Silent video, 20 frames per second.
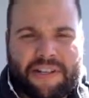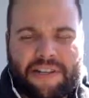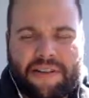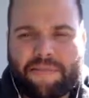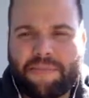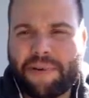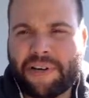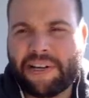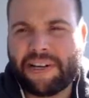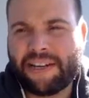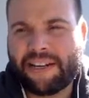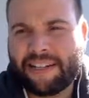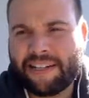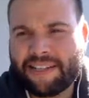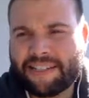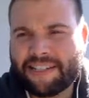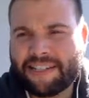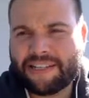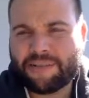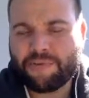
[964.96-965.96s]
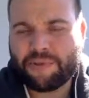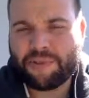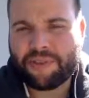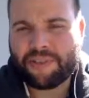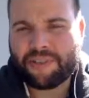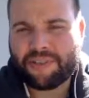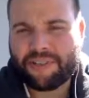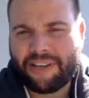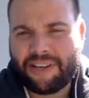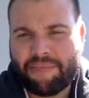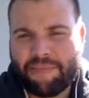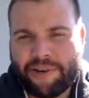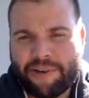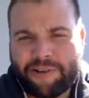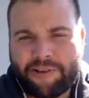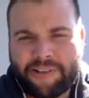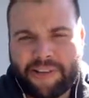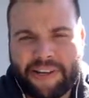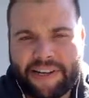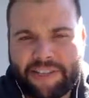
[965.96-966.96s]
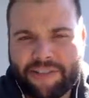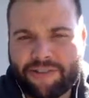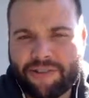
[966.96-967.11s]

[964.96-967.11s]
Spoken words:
but at least it's with the same airline.